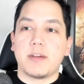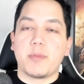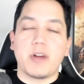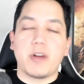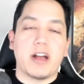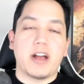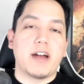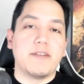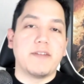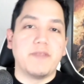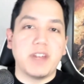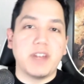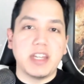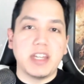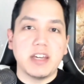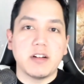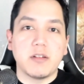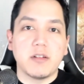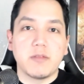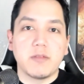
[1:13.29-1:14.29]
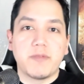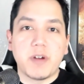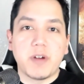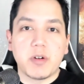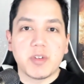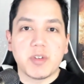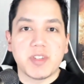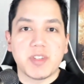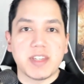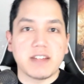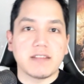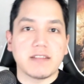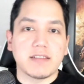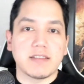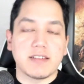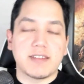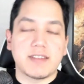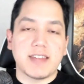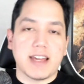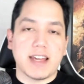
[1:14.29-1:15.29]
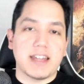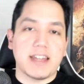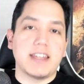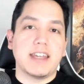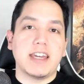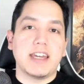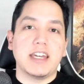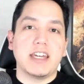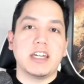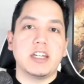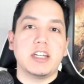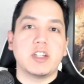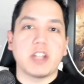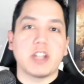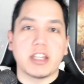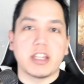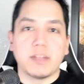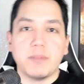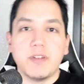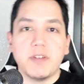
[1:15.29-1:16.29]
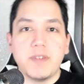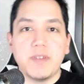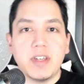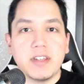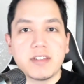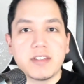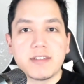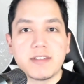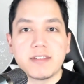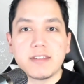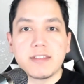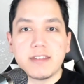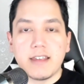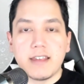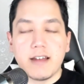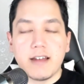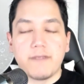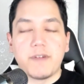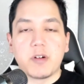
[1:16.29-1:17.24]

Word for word: Prime Video focusing on the second age and the movies uh,